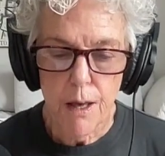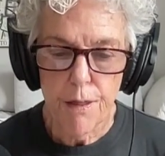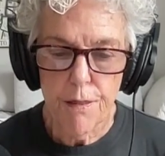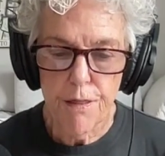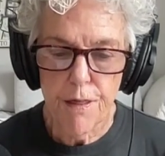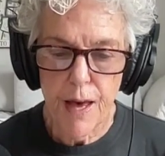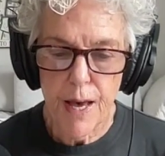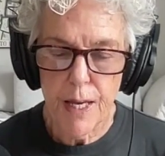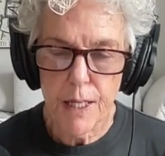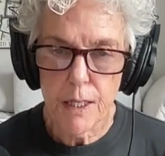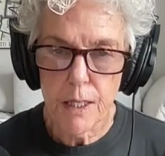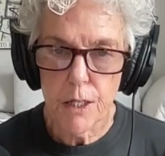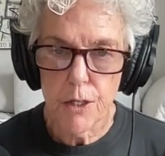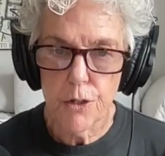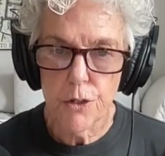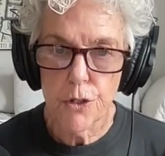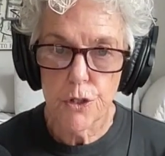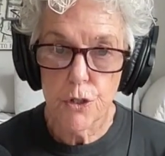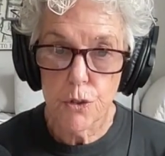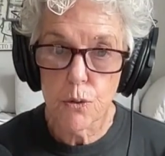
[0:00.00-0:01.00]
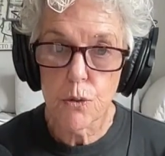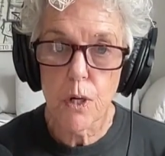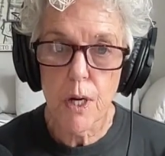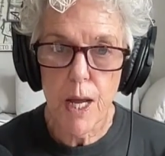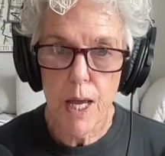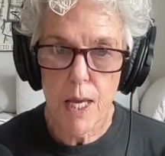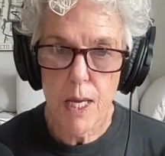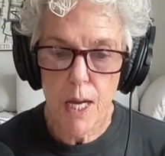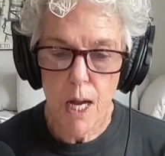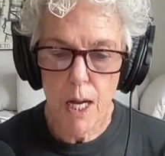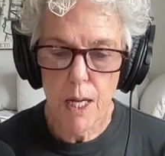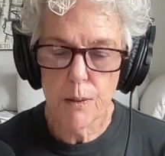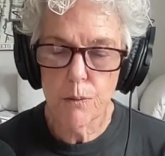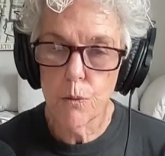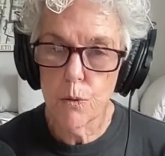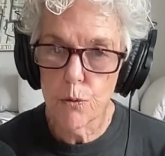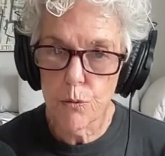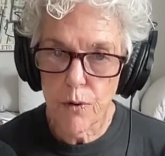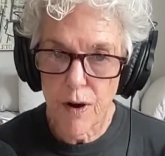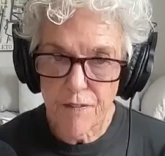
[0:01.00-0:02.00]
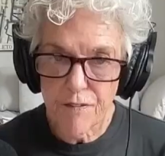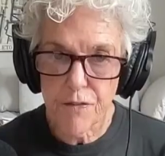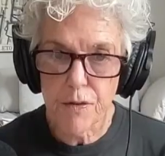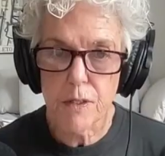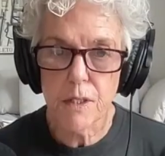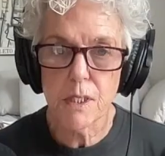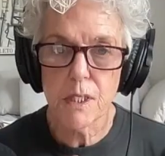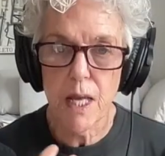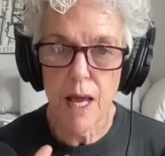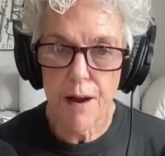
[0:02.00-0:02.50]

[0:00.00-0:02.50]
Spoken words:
that your AI will reference